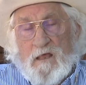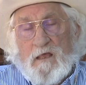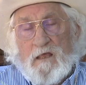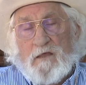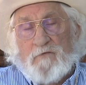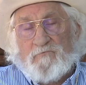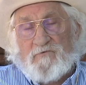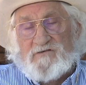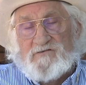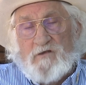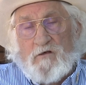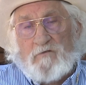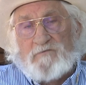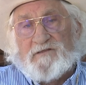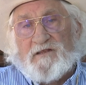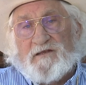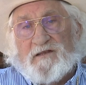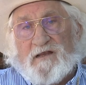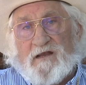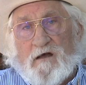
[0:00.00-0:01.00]
It
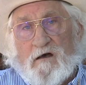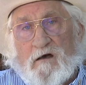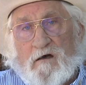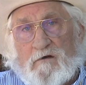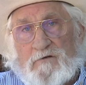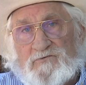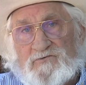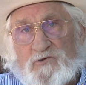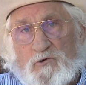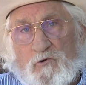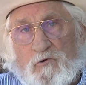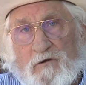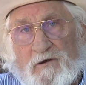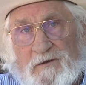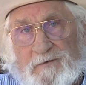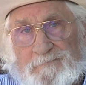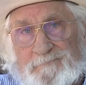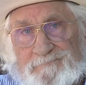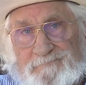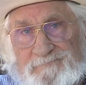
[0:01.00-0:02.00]
resulted in a hung
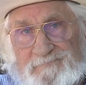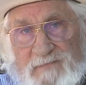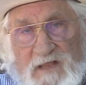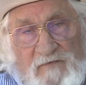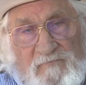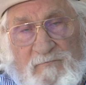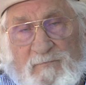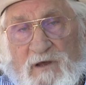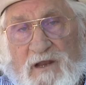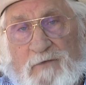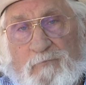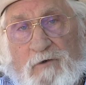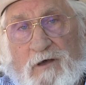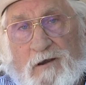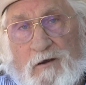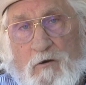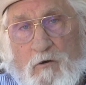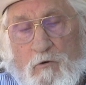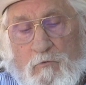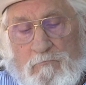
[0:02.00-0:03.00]
jury. Everybody
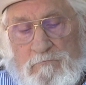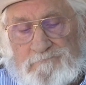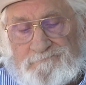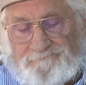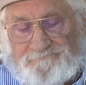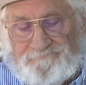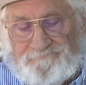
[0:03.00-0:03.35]
went home.